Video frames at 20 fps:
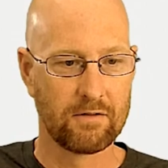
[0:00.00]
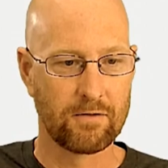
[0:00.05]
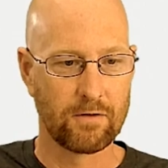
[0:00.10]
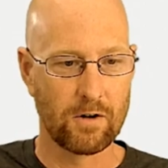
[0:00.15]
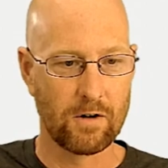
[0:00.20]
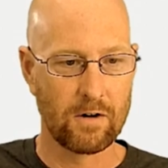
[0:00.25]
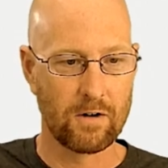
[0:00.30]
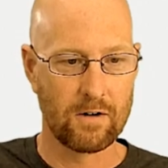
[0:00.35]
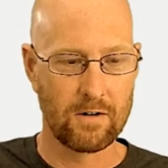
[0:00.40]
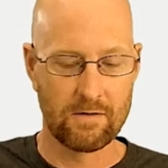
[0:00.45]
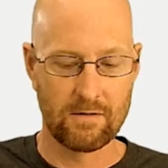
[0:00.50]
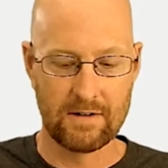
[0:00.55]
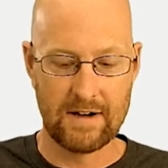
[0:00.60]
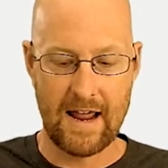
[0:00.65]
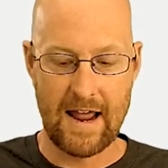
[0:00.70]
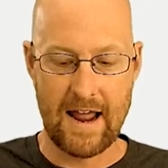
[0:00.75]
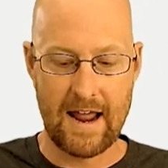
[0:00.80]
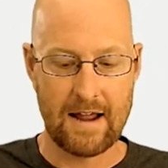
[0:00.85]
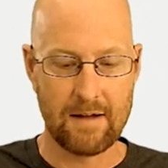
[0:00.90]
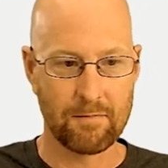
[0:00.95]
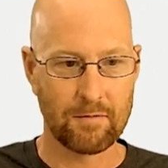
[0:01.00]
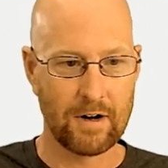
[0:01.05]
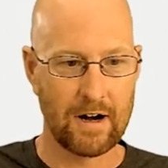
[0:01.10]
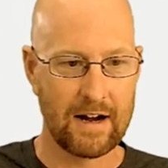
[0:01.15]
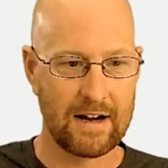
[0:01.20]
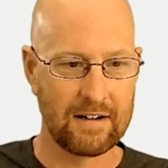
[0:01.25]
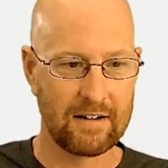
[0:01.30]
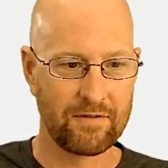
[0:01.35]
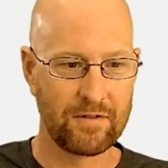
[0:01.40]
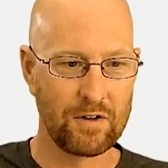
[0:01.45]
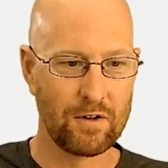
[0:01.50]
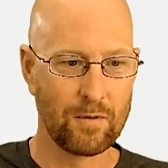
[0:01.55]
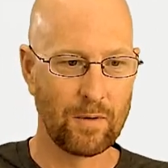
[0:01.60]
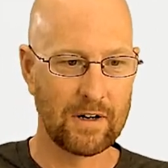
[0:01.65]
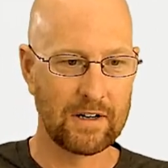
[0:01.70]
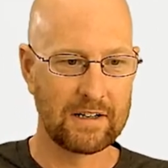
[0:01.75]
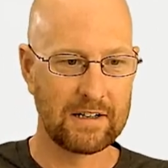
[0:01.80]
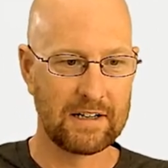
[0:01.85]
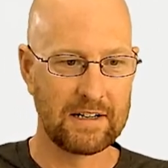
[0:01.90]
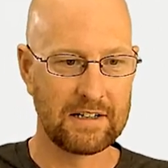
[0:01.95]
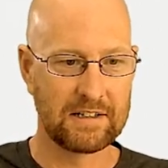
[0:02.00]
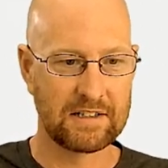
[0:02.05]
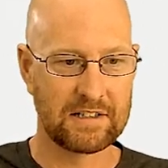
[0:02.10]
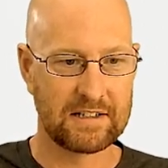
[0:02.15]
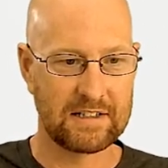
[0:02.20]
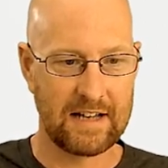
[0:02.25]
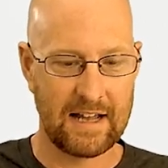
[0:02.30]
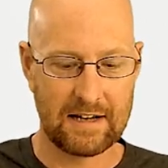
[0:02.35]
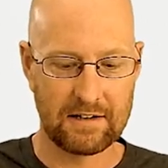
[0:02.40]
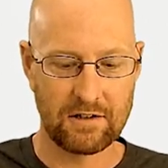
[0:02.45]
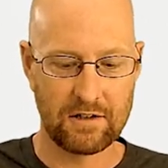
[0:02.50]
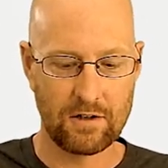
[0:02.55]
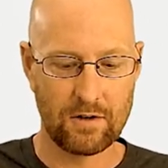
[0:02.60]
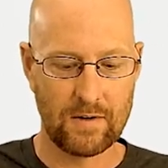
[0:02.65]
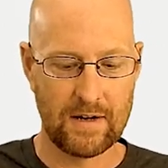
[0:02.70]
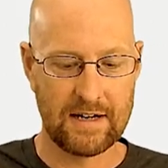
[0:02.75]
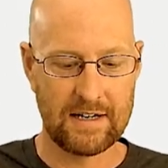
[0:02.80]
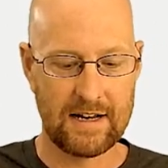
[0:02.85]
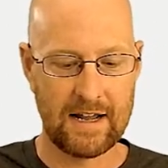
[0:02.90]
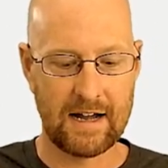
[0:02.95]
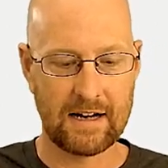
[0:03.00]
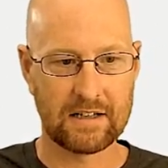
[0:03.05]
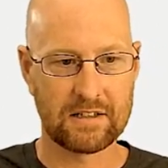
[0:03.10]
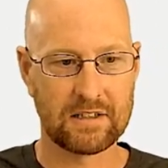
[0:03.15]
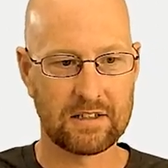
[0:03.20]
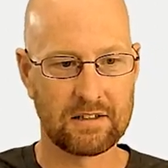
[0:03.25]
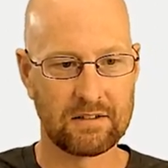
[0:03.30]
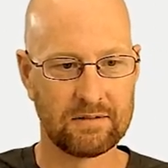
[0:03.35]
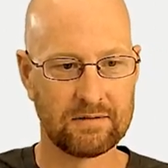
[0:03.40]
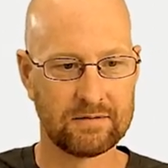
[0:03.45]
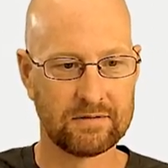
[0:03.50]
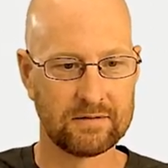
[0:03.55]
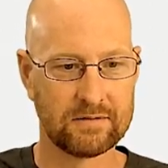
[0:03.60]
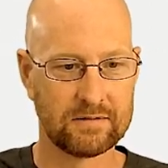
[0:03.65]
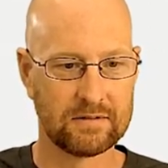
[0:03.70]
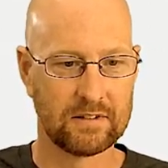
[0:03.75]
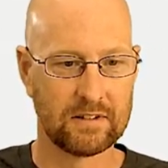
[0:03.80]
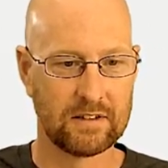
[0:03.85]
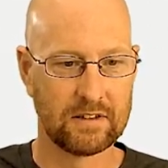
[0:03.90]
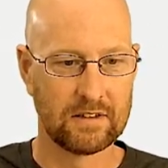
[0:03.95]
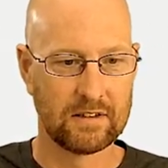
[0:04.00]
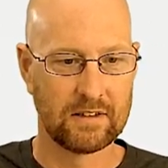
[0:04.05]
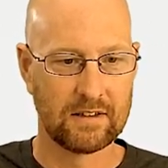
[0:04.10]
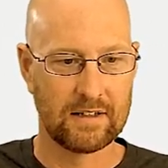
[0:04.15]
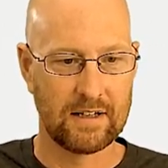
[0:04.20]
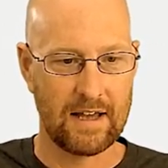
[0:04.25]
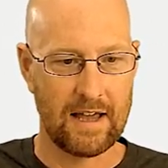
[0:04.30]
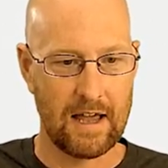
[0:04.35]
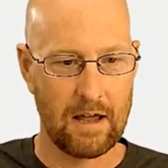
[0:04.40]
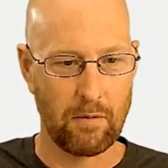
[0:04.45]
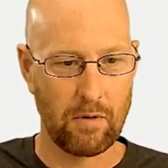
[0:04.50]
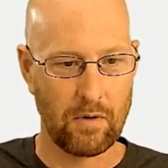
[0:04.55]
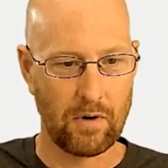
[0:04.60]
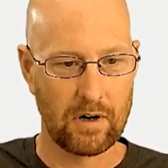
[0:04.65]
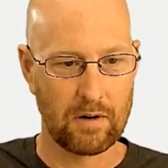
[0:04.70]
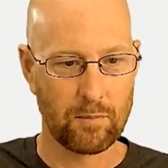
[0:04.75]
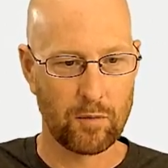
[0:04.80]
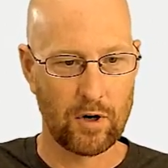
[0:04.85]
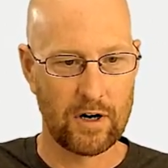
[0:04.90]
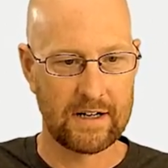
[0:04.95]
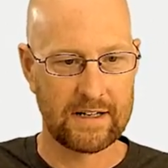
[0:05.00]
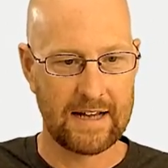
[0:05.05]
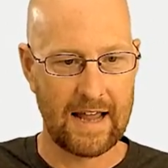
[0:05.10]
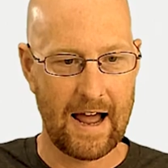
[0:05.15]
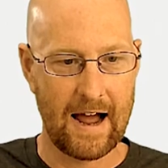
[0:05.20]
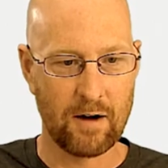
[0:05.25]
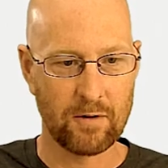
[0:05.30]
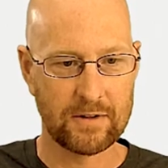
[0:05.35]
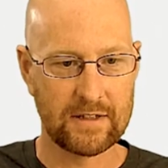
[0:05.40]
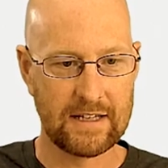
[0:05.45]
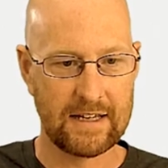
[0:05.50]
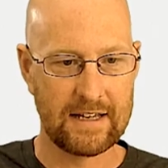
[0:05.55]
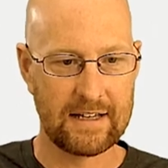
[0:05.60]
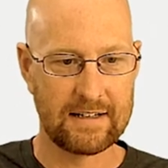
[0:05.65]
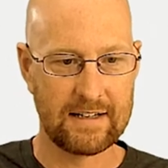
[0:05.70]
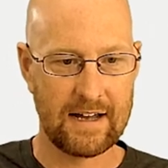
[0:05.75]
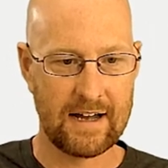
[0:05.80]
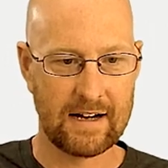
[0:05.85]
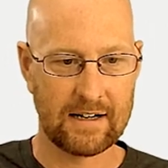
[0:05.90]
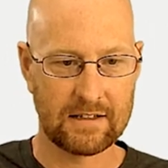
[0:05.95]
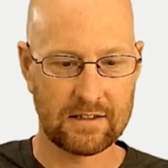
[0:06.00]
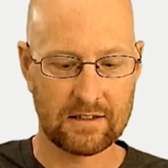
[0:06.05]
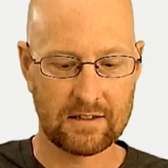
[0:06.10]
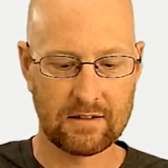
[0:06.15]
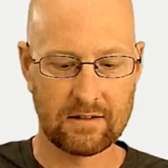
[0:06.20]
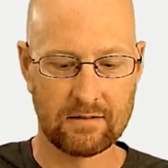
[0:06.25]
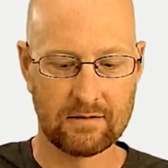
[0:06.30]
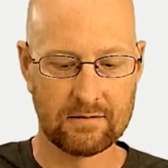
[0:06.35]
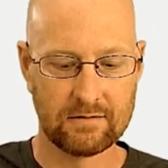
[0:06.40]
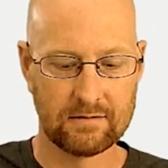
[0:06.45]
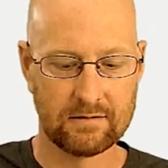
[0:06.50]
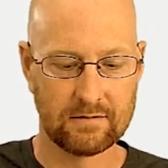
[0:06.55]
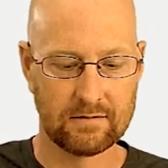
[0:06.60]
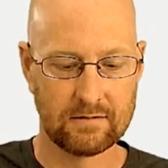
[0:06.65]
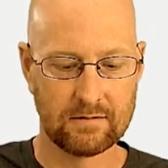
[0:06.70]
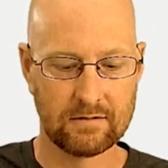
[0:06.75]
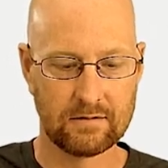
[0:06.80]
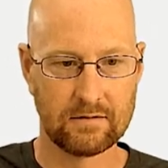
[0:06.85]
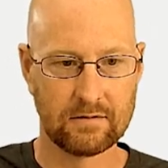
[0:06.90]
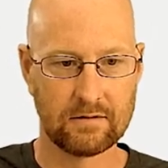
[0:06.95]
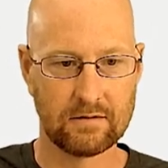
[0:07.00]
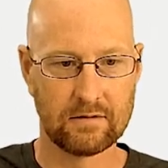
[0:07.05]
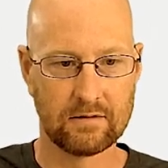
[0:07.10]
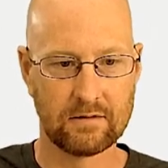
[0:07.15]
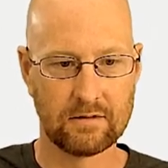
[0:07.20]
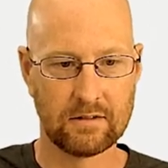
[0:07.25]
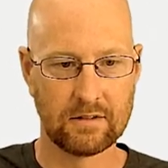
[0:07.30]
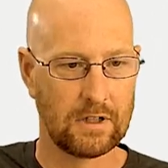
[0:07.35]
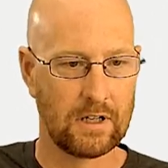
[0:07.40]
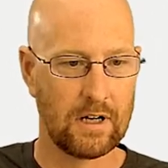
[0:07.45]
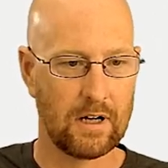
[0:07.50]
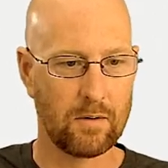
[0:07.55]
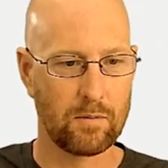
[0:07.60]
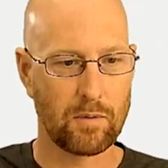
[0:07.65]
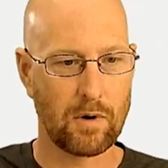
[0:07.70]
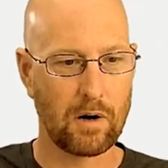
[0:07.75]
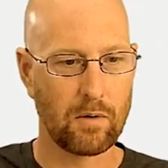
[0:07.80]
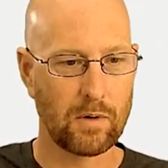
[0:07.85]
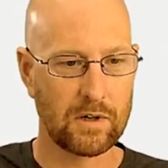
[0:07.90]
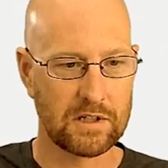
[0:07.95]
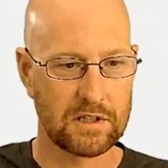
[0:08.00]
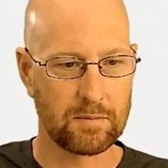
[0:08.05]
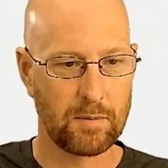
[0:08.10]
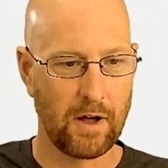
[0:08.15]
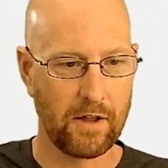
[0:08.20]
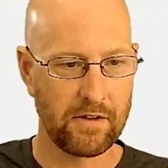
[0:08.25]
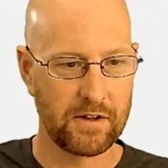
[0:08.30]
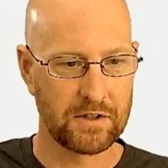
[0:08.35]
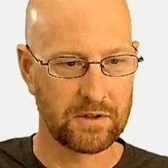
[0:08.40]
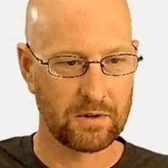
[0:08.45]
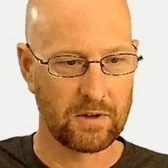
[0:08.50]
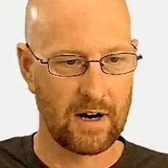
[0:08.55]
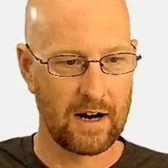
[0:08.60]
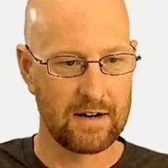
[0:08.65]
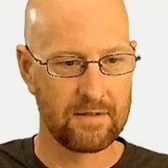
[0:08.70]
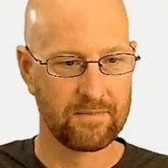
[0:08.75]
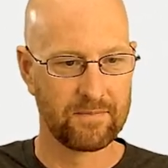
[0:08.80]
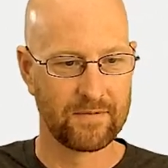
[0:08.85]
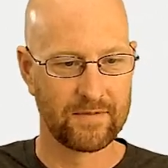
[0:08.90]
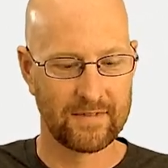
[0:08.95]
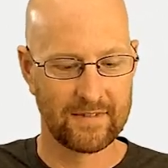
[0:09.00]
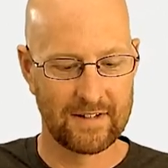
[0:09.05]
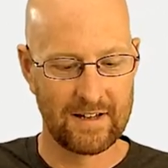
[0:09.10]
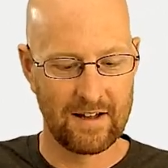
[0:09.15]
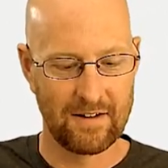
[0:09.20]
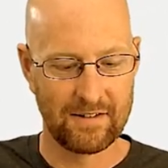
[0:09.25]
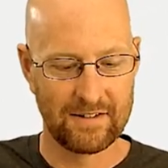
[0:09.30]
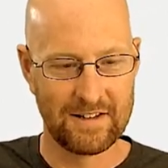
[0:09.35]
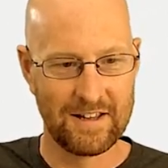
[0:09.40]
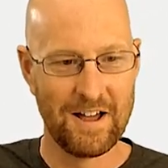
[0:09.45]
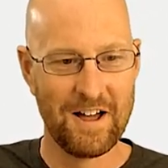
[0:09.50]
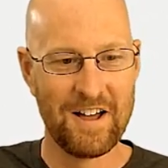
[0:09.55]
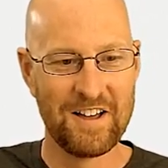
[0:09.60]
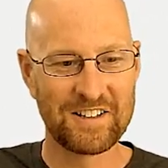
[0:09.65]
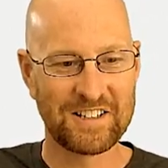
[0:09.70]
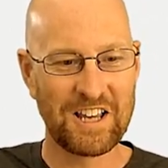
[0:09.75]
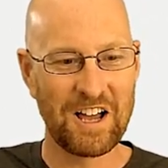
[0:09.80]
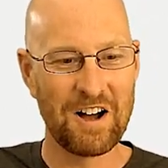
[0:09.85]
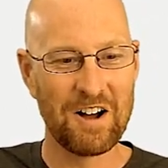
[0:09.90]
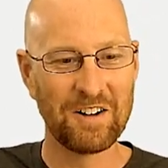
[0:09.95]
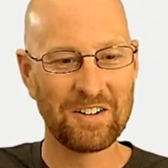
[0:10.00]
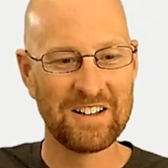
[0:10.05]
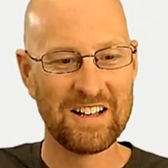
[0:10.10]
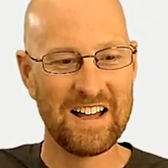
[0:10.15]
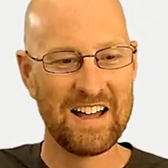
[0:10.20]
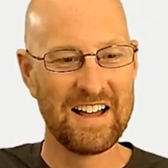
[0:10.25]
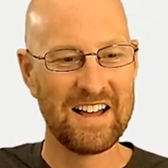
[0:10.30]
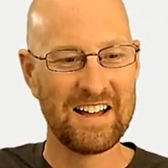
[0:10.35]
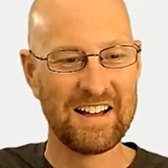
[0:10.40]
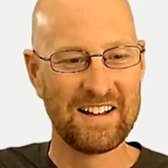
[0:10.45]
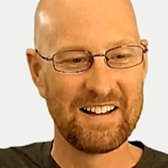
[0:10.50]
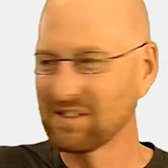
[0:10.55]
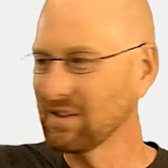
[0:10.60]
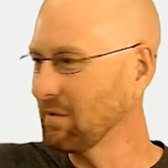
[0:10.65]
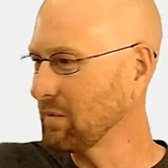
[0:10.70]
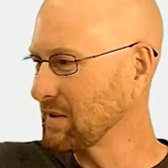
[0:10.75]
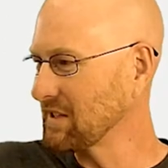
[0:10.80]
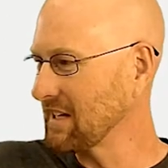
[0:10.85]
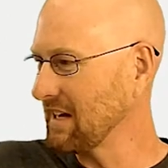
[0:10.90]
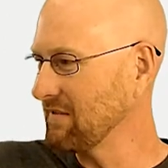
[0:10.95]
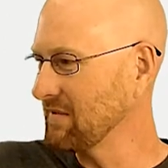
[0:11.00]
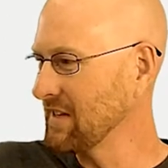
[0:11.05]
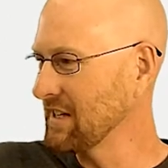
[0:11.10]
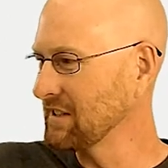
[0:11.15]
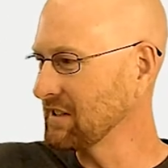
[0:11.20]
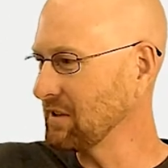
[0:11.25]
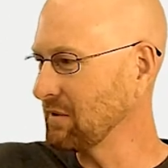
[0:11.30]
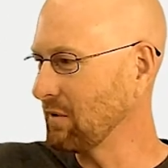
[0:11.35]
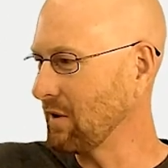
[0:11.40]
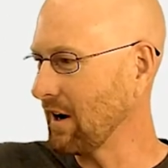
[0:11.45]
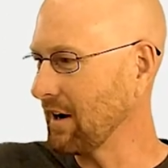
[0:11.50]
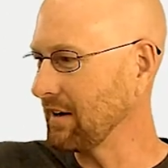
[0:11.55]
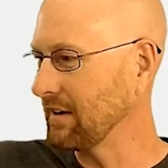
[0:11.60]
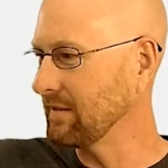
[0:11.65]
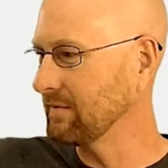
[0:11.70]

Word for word: for name, right? If you wanted to instead do index, and we want to print out the index, I probably want to spell this right. So if we save this and run